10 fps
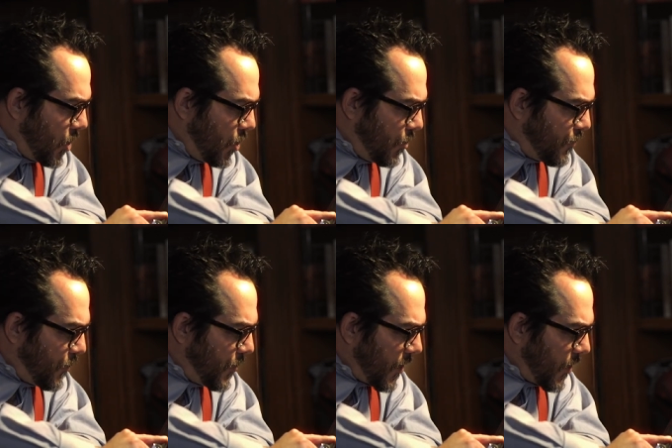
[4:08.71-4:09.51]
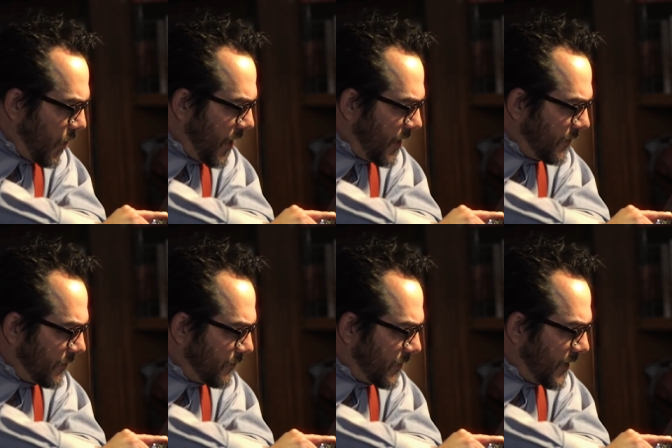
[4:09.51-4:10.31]
you'd better go ahead
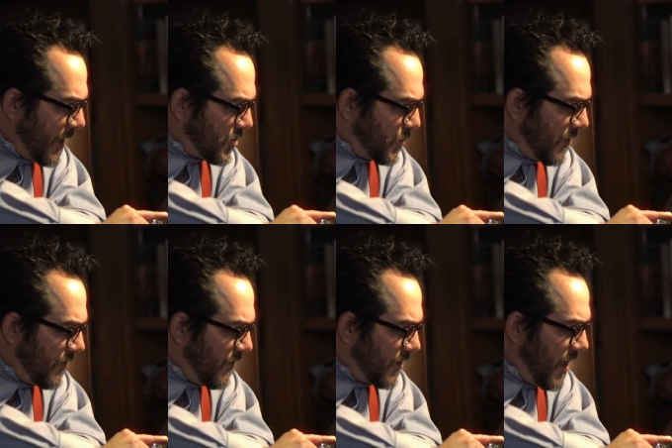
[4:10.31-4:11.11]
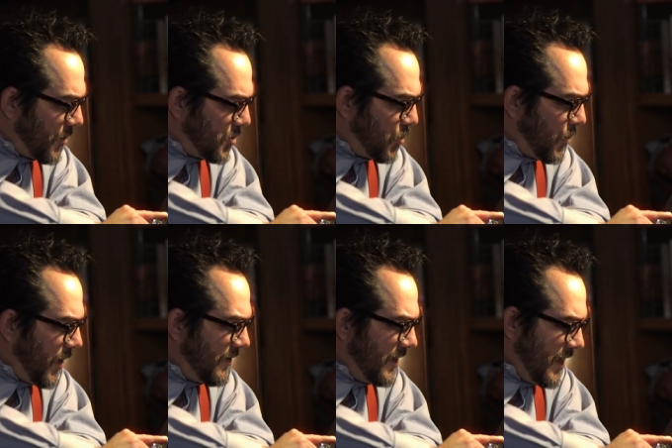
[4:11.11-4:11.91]
and cancel my 5 o'clock with
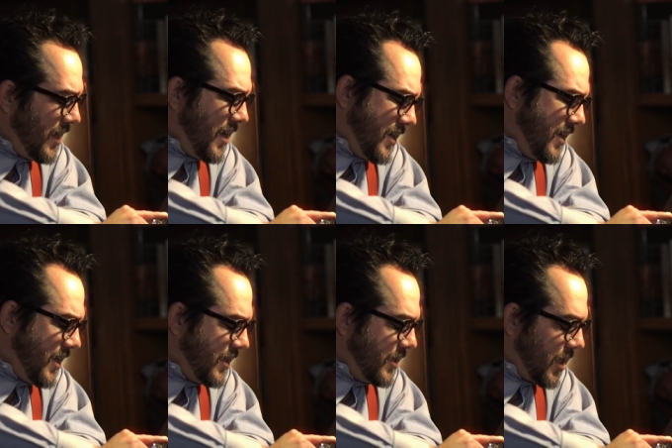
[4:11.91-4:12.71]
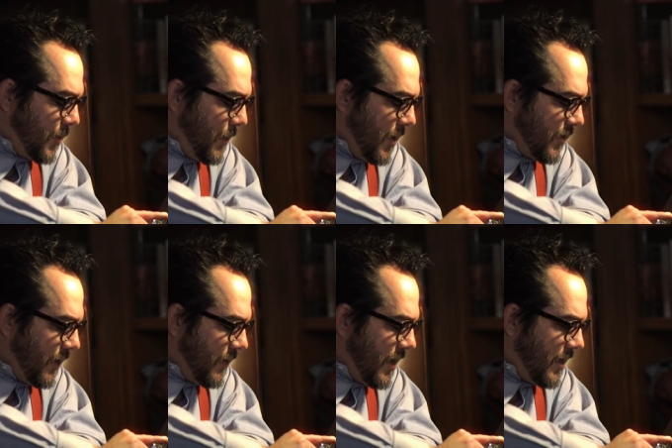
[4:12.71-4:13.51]
Superman. And he's gonna be
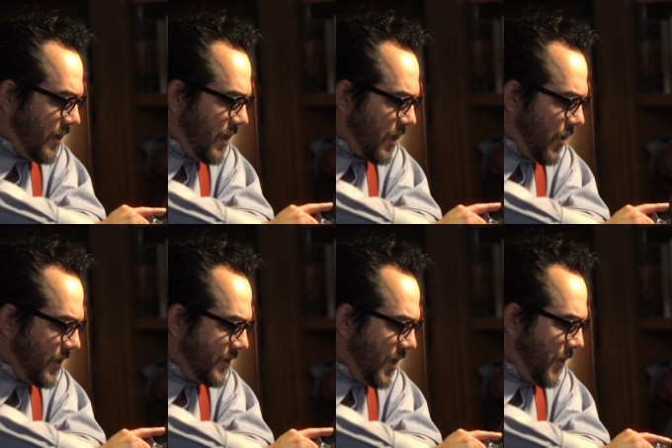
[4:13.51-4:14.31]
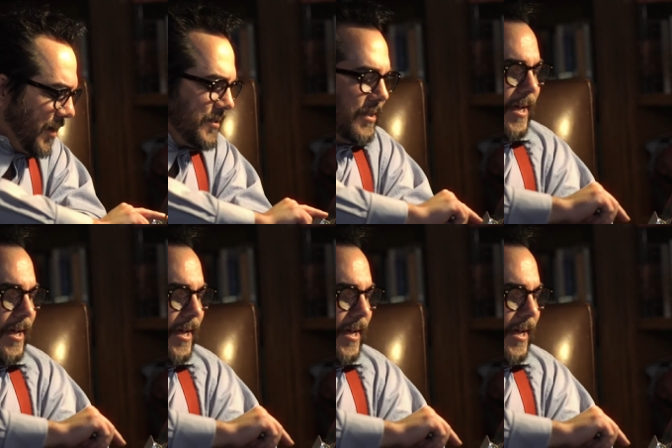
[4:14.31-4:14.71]
busy. And uh, go ahead and send him my next